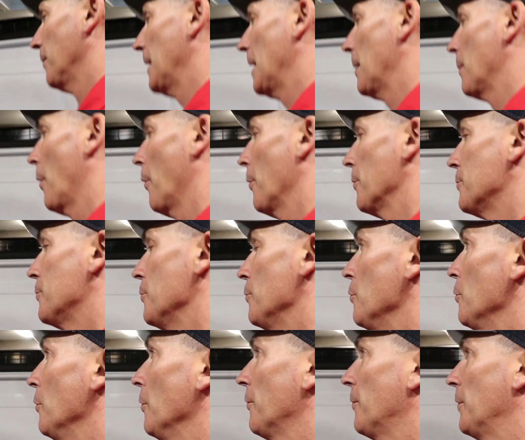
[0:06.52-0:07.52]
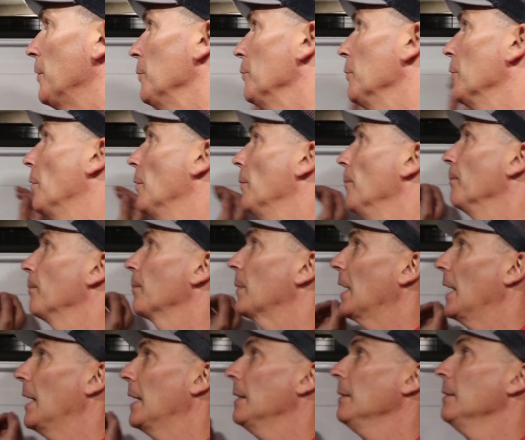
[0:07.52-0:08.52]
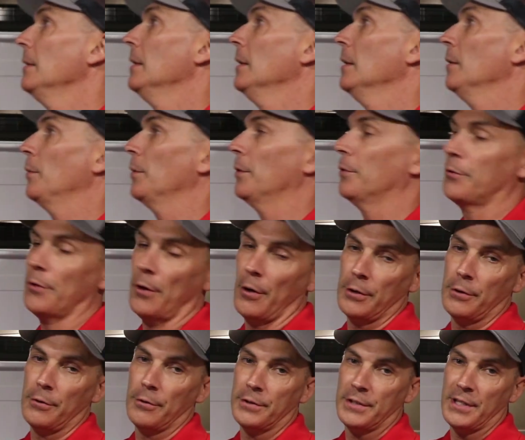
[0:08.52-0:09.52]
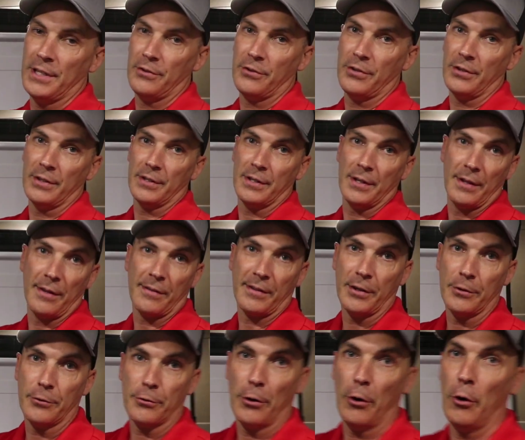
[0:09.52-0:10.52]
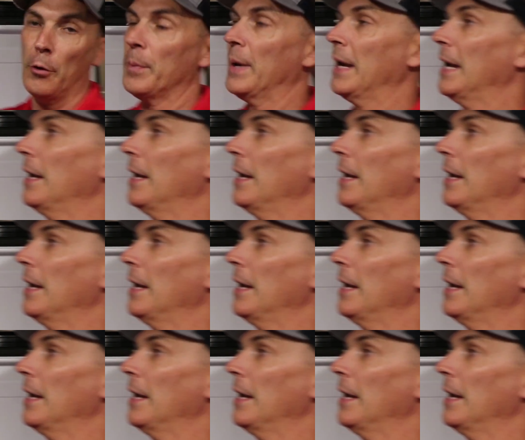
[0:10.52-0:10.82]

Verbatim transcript: of them are dual fuel, okay? I want to draw your attention to this control